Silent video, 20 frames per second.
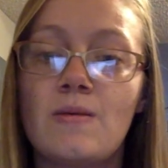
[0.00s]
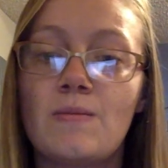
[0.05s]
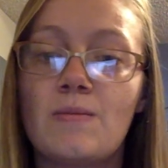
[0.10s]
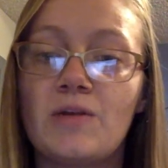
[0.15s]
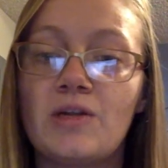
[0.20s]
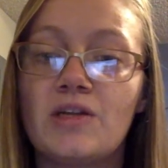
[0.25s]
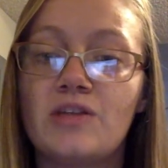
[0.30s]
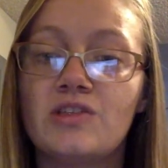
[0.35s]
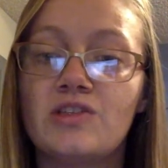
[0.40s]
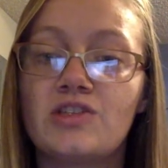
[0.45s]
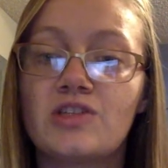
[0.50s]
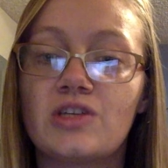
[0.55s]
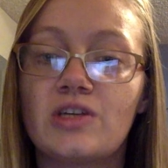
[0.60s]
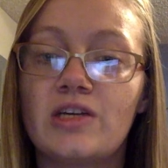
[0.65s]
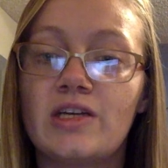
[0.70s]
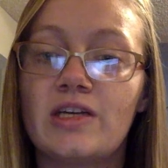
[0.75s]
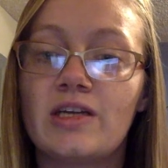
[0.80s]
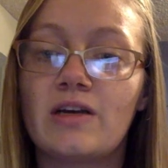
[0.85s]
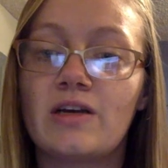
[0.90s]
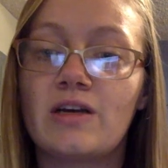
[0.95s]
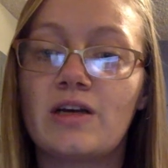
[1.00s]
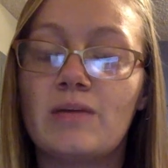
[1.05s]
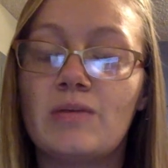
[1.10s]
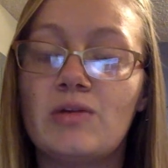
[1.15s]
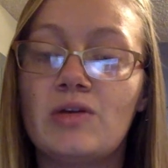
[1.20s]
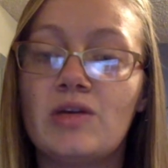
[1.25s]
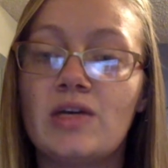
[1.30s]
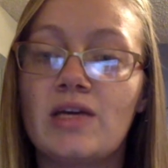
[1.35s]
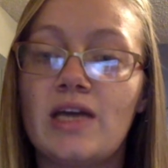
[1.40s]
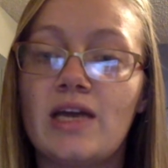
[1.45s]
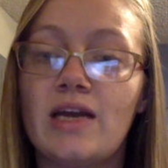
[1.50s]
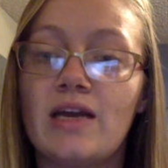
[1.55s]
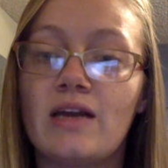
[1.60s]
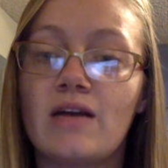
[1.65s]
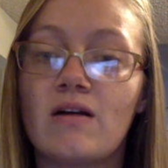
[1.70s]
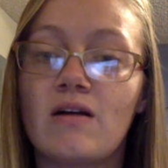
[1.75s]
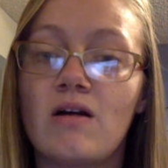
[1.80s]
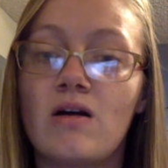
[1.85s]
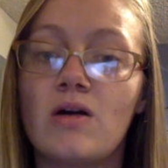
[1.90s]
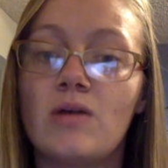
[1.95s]
but ensuring they're communicating
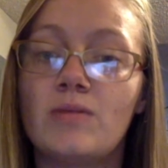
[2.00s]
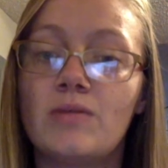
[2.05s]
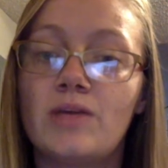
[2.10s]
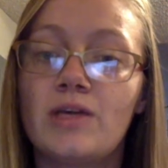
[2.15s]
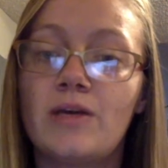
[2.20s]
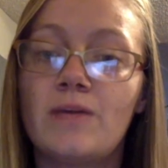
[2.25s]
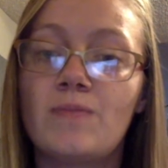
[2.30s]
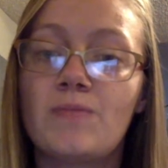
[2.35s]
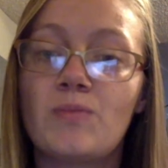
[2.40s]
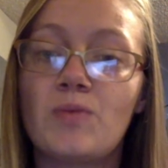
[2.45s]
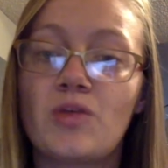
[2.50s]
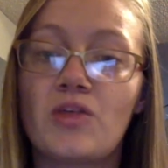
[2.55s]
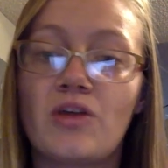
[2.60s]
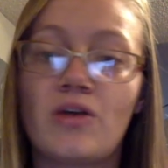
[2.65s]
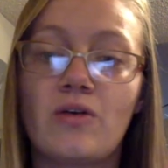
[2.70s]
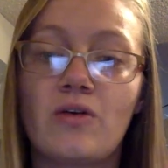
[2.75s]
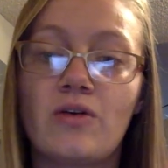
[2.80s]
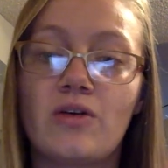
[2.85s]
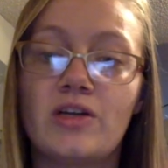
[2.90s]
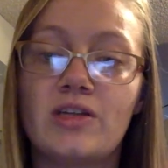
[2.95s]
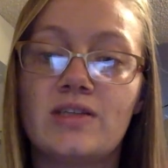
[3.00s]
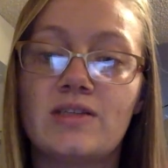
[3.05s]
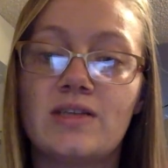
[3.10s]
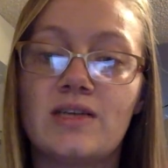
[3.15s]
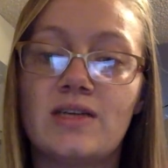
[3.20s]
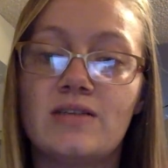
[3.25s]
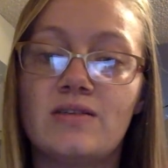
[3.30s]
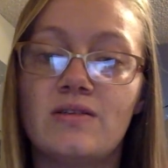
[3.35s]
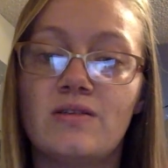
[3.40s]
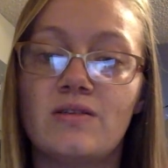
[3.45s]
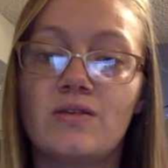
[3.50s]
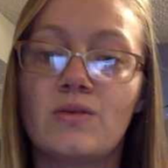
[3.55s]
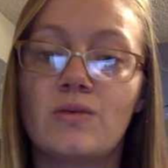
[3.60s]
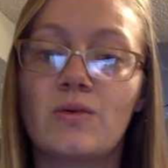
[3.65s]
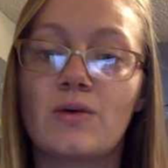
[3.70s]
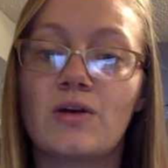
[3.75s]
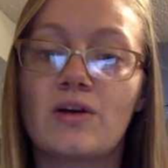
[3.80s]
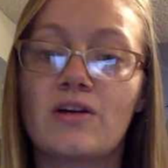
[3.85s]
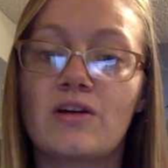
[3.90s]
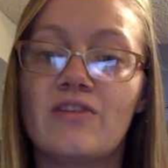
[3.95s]
calmly without criticizing the
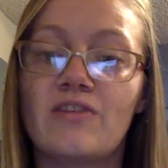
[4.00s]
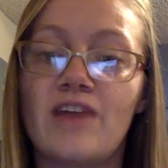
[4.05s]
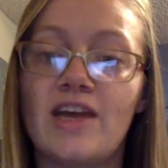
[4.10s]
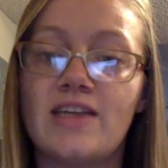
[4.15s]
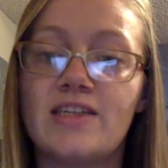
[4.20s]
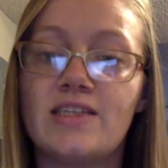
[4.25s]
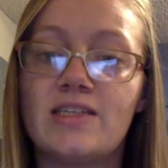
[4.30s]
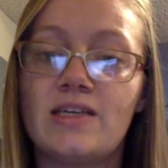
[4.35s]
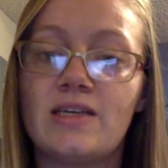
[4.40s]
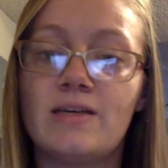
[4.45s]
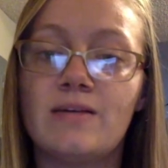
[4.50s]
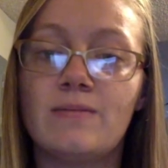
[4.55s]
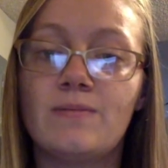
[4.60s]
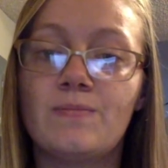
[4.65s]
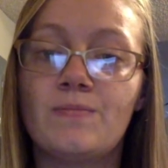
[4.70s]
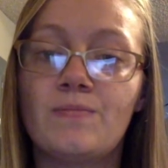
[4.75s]
work of IT.